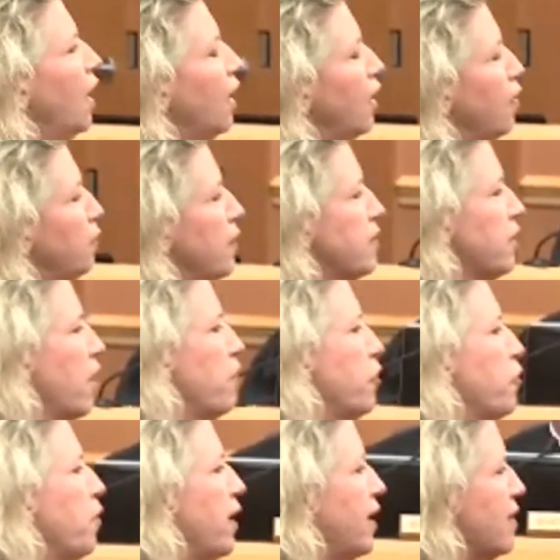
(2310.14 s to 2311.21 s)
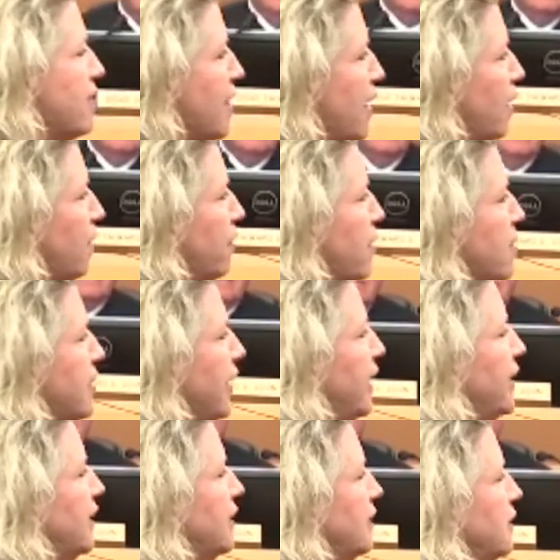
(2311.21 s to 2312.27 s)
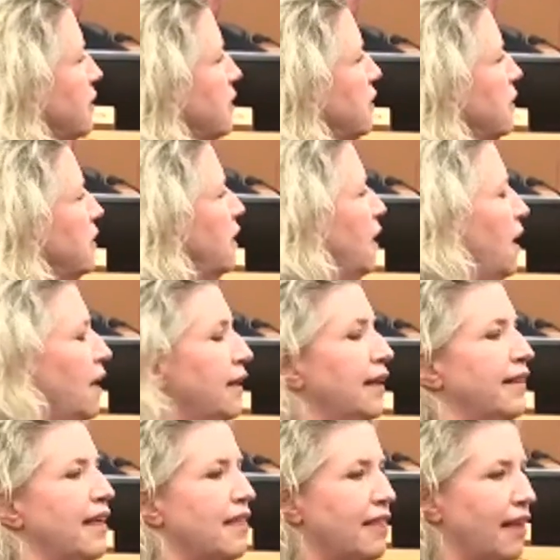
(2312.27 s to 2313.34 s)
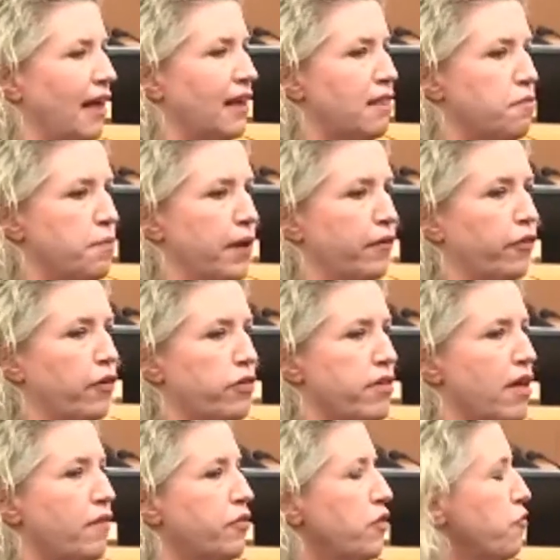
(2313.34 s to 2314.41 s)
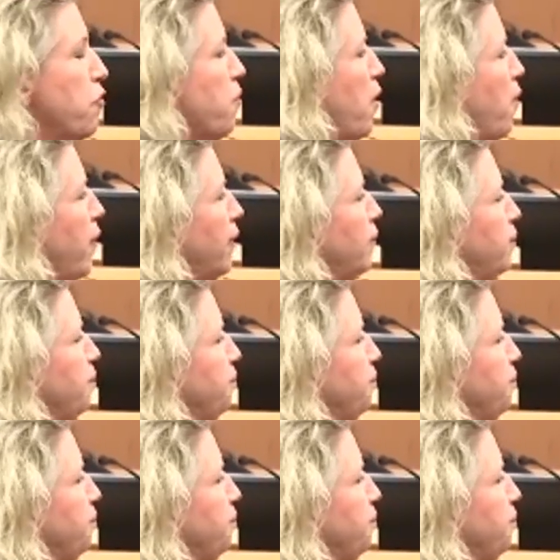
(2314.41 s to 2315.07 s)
Um, let's go through what he said on the stand. Let that slide speak for itself just for a moment.